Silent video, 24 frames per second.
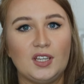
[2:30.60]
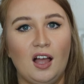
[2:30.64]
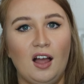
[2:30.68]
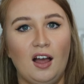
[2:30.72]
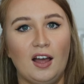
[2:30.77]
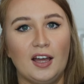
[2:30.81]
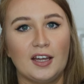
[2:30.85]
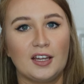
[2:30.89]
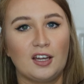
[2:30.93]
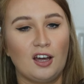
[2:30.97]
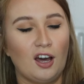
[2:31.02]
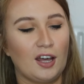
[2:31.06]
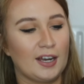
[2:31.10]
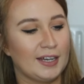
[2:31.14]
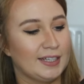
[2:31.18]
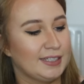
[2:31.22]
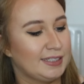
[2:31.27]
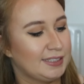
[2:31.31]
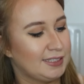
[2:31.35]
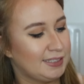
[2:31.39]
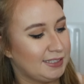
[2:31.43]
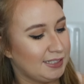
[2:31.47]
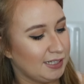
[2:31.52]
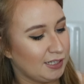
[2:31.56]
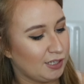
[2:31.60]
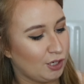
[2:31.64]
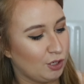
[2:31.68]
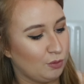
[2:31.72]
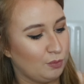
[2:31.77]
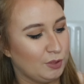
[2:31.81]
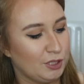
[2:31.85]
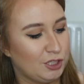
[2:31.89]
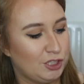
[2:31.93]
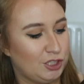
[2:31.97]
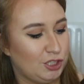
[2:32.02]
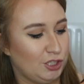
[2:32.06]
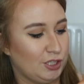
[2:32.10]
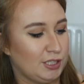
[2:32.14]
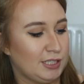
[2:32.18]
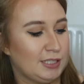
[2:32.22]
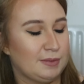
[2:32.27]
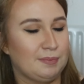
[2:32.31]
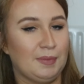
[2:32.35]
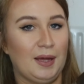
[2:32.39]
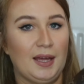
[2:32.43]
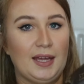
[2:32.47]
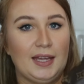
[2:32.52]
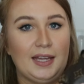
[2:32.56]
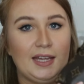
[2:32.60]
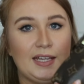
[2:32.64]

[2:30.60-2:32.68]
I got a sticker with just my